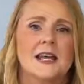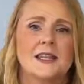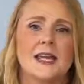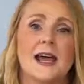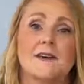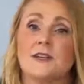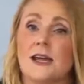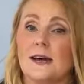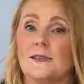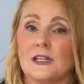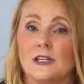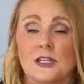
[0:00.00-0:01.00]
They have to
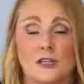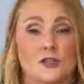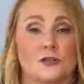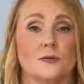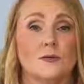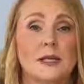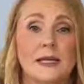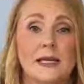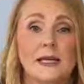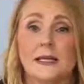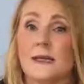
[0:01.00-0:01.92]
have an additional plate.